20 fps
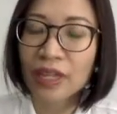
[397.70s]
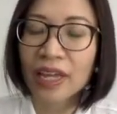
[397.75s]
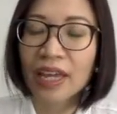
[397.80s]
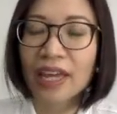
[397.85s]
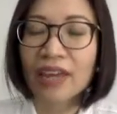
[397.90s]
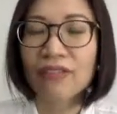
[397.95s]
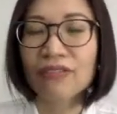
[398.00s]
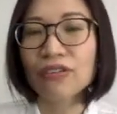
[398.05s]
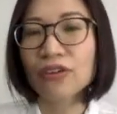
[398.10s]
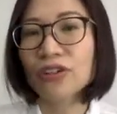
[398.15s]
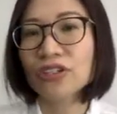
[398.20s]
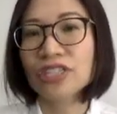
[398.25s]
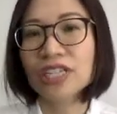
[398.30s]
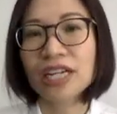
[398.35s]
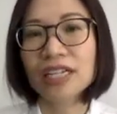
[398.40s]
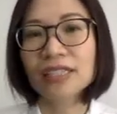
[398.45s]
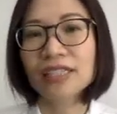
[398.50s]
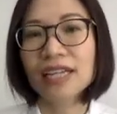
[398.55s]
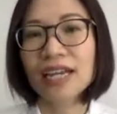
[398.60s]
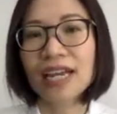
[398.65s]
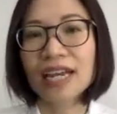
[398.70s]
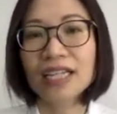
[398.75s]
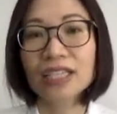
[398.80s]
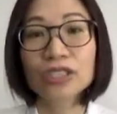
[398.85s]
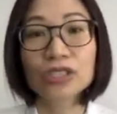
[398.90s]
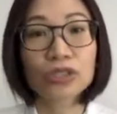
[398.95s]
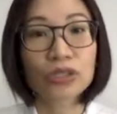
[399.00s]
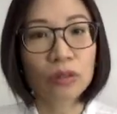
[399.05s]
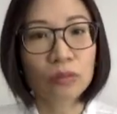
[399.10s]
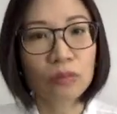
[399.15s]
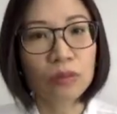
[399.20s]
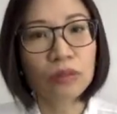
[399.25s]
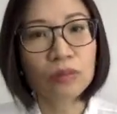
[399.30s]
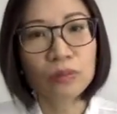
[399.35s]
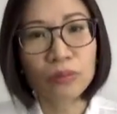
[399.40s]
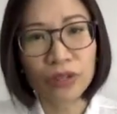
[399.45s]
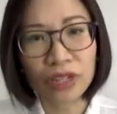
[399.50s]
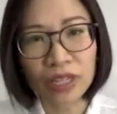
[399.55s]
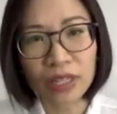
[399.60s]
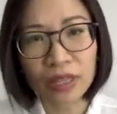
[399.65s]
If your child has trouble
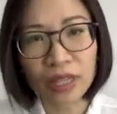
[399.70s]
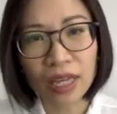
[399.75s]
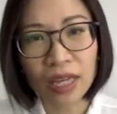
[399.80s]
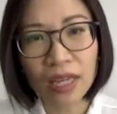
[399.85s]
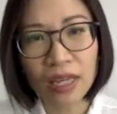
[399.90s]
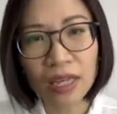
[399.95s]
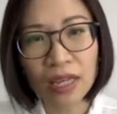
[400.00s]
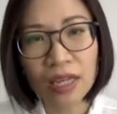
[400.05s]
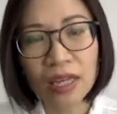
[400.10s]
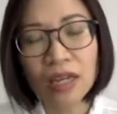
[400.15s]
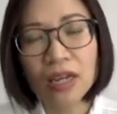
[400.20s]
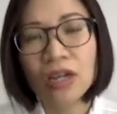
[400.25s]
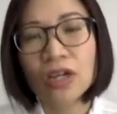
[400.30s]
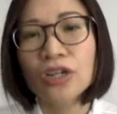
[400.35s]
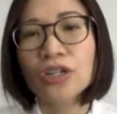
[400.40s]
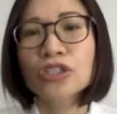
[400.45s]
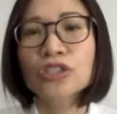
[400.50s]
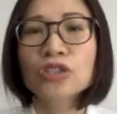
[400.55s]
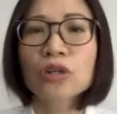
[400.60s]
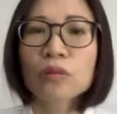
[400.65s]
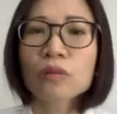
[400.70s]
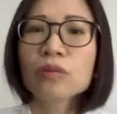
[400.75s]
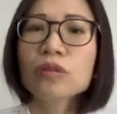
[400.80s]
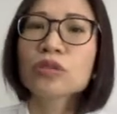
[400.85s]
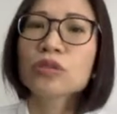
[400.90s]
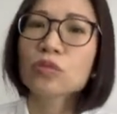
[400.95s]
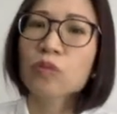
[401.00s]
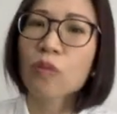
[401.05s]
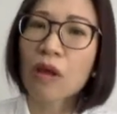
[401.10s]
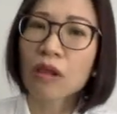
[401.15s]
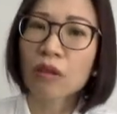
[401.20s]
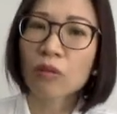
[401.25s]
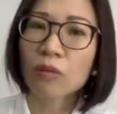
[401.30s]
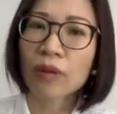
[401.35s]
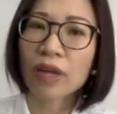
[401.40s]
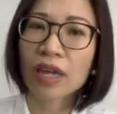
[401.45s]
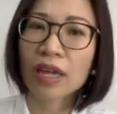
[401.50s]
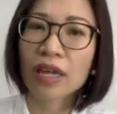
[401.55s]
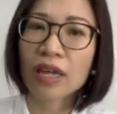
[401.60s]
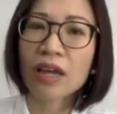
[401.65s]
breathing, trouble
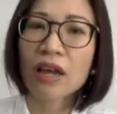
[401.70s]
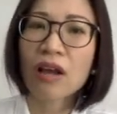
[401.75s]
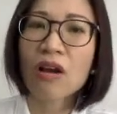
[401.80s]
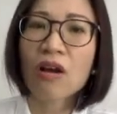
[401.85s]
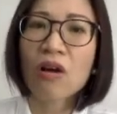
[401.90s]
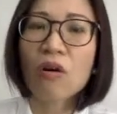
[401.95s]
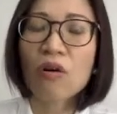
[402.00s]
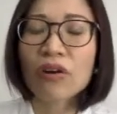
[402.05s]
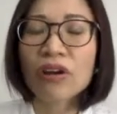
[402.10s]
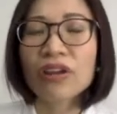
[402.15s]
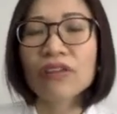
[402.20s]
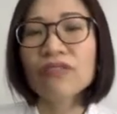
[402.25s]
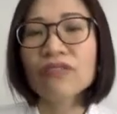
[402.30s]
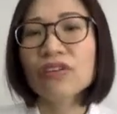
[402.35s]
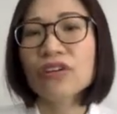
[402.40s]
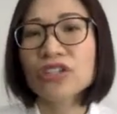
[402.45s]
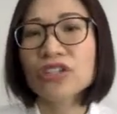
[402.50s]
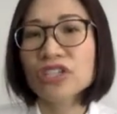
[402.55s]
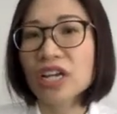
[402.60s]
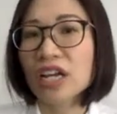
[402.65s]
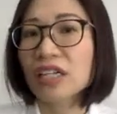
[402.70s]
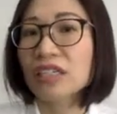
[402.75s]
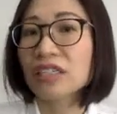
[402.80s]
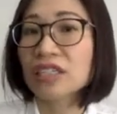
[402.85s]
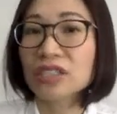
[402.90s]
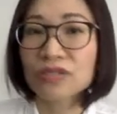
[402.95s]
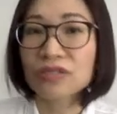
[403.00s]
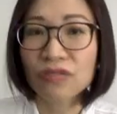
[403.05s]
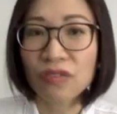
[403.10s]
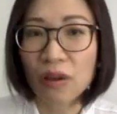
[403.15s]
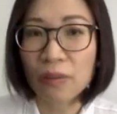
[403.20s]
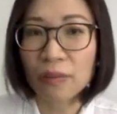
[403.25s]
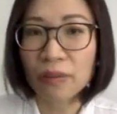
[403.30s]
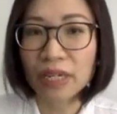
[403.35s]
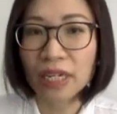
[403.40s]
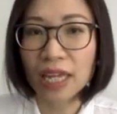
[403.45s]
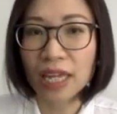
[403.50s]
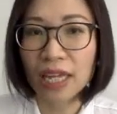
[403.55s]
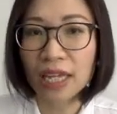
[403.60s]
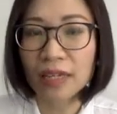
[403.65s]
swallowing, or if your child is
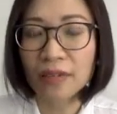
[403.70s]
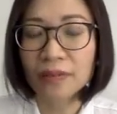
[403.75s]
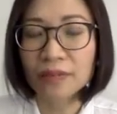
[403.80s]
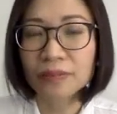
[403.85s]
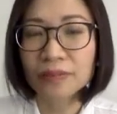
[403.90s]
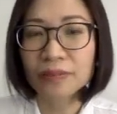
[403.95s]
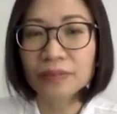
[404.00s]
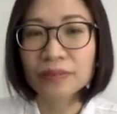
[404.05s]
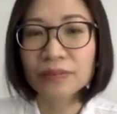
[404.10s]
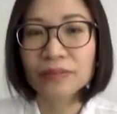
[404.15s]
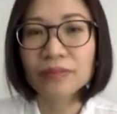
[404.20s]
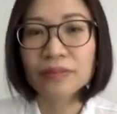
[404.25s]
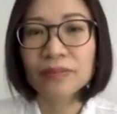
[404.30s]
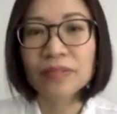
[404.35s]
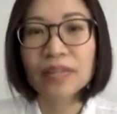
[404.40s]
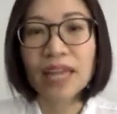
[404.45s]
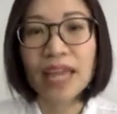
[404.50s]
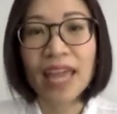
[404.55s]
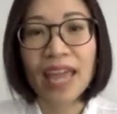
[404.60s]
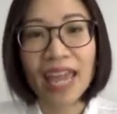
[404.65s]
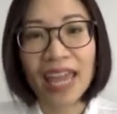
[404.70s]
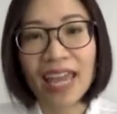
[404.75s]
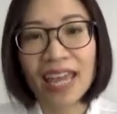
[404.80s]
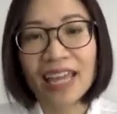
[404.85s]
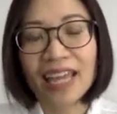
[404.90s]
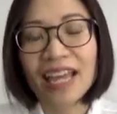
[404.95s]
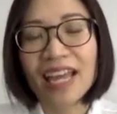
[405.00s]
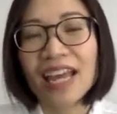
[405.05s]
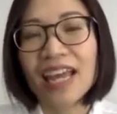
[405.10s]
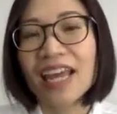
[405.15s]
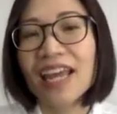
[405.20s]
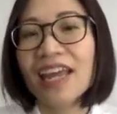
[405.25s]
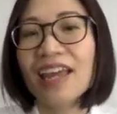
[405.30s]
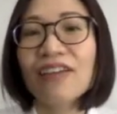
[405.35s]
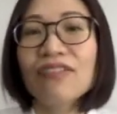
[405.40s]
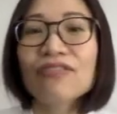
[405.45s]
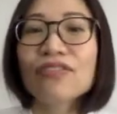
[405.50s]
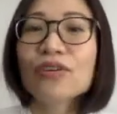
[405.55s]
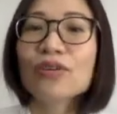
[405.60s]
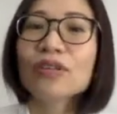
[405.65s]
vomiting. Hey,
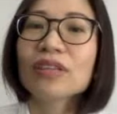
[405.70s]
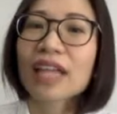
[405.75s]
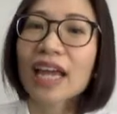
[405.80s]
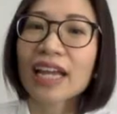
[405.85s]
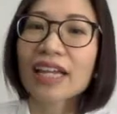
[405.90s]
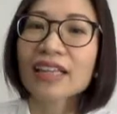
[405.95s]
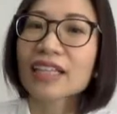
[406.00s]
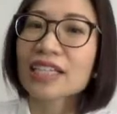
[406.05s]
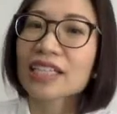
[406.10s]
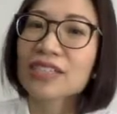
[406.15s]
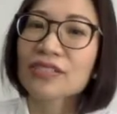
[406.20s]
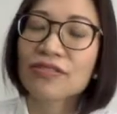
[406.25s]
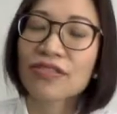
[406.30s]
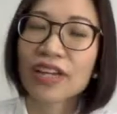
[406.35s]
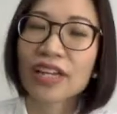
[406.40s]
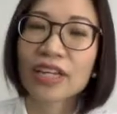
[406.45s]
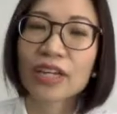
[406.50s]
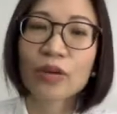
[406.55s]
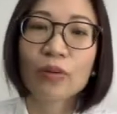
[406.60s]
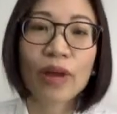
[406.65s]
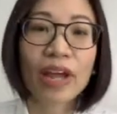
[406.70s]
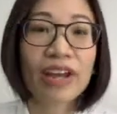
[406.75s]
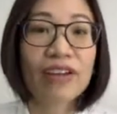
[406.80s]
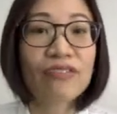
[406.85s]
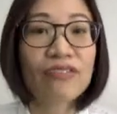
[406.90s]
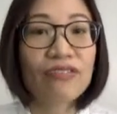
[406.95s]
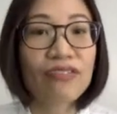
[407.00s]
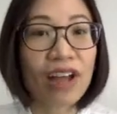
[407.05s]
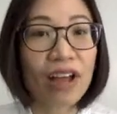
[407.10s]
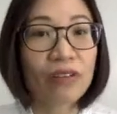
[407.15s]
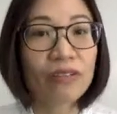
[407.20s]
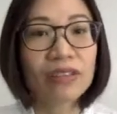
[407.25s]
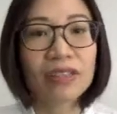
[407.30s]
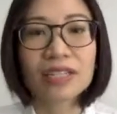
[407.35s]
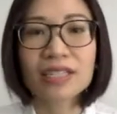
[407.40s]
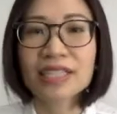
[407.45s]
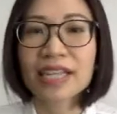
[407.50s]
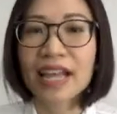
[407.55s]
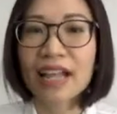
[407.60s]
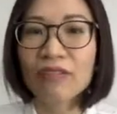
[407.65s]
if you like this video and found this
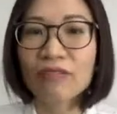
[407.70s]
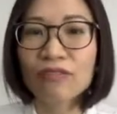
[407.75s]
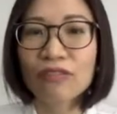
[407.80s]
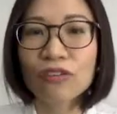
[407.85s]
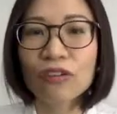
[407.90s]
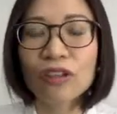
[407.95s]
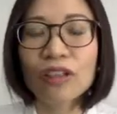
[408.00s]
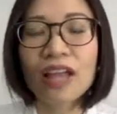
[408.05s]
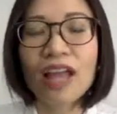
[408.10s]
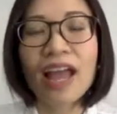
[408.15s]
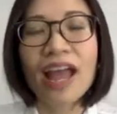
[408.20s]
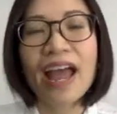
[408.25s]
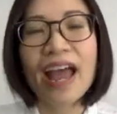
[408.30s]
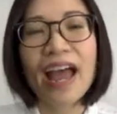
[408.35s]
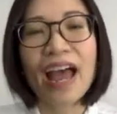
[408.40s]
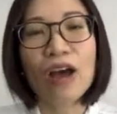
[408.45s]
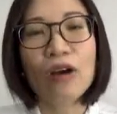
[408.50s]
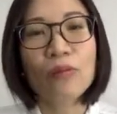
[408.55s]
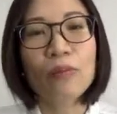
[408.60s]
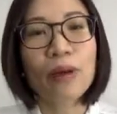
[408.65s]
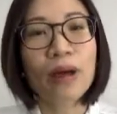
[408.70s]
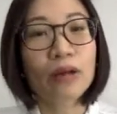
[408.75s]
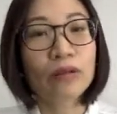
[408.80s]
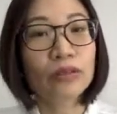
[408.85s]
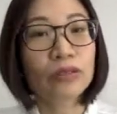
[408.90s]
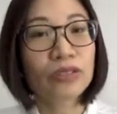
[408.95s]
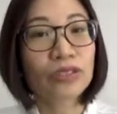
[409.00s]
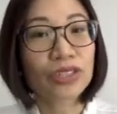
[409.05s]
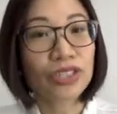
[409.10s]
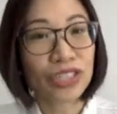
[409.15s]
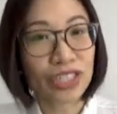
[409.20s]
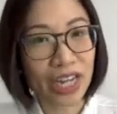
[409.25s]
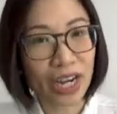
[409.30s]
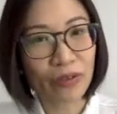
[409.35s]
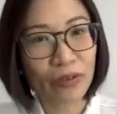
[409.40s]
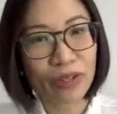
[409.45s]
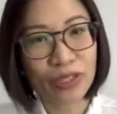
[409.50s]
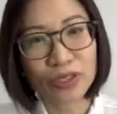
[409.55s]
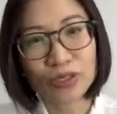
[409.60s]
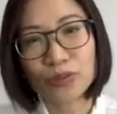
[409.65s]
helpful, how about share
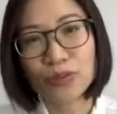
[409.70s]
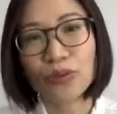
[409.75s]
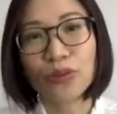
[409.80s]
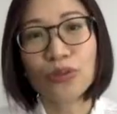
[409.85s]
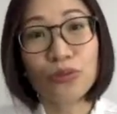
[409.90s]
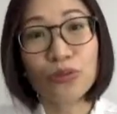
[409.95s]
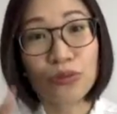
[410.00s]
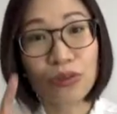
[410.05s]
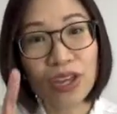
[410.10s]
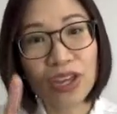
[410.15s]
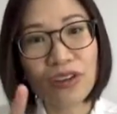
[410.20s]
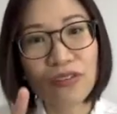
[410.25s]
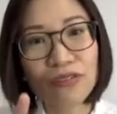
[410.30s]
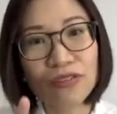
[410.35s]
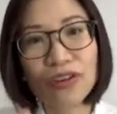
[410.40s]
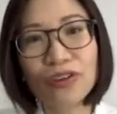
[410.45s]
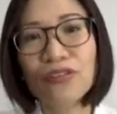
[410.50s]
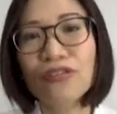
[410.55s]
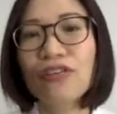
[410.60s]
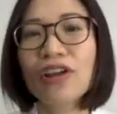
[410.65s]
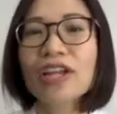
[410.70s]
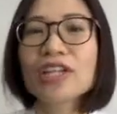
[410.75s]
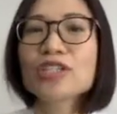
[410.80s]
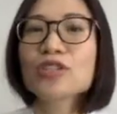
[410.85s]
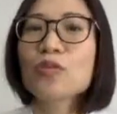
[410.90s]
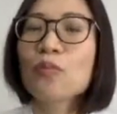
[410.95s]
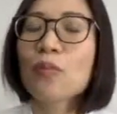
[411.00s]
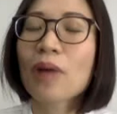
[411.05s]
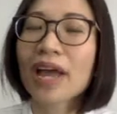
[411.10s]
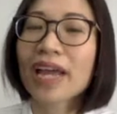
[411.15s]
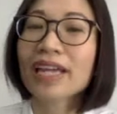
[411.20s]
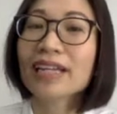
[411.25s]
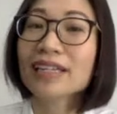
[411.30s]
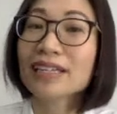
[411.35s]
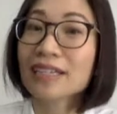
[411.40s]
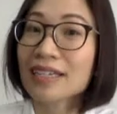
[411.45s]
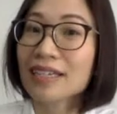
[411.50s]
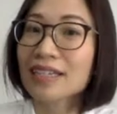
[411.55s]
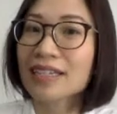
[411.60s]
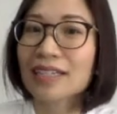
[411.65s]
it to 3 of your friends who might
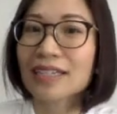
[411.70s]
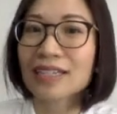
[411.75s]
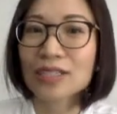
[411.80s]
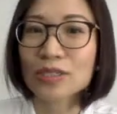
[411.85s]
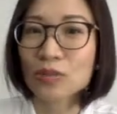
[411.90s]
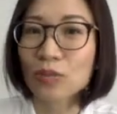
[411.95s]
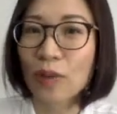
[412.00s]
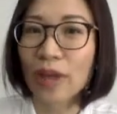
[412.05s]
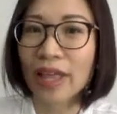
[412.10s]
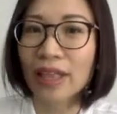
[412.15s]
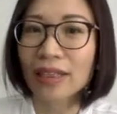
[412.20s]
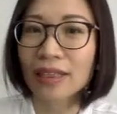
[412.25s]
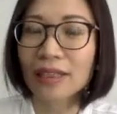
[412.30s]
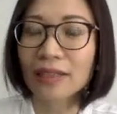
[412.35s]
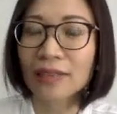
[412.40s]
need it as well?